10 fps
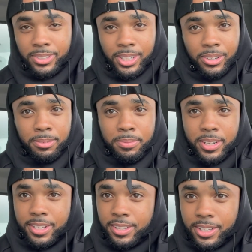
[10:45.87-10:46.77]
You know, the
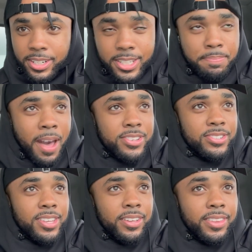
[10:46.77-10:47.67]
good
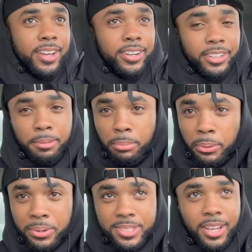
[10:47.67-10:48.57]
dispatchers out there, the good
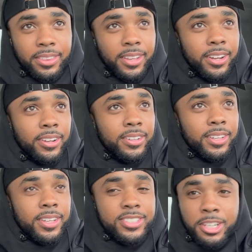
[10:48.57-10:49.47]
brokers out there,
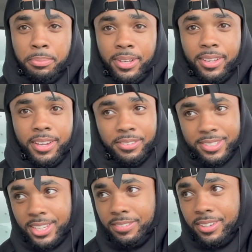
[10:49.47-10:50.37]
shipping and
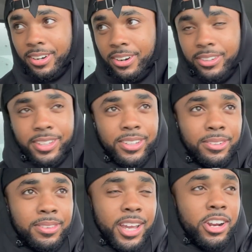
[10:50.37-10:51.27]
receiving, all the, you know,
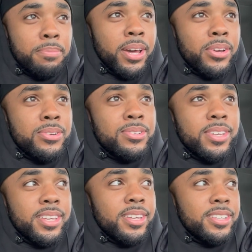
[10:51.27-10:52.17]
everybody who
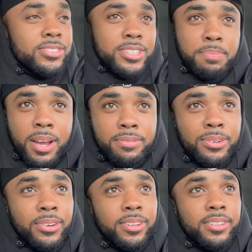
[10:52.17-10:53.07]
is
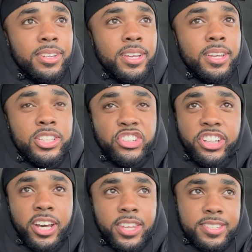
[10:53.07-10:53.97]
respectful and
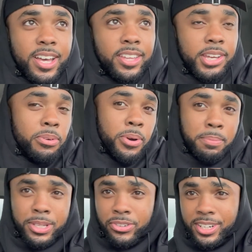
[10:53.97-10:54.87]
treat others how they would want to
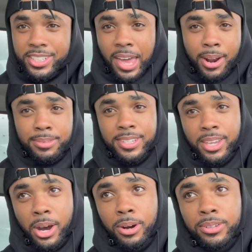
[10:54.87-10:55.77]
be treated. Shout out to
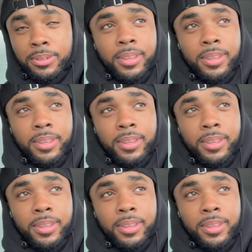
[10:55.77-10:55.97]
y'all.